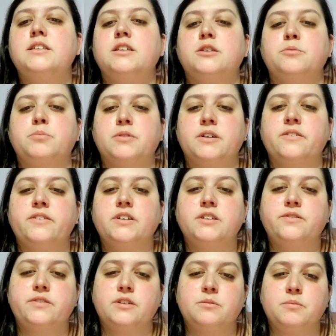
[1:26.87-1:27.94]
His previous
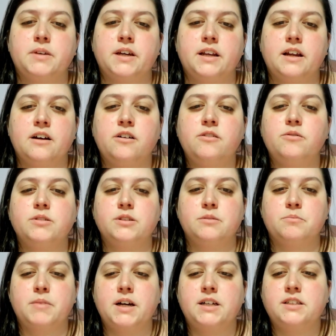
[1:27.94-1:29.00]
film, Get Out, was a
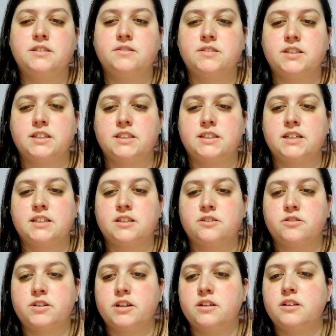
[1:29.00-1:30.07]
massive success
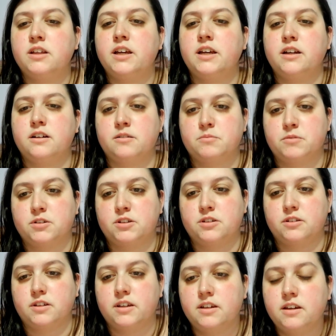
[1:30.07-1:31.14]
critically and
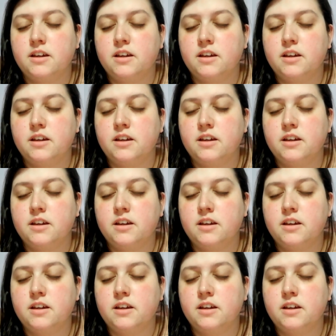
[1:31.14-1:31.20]
commercially.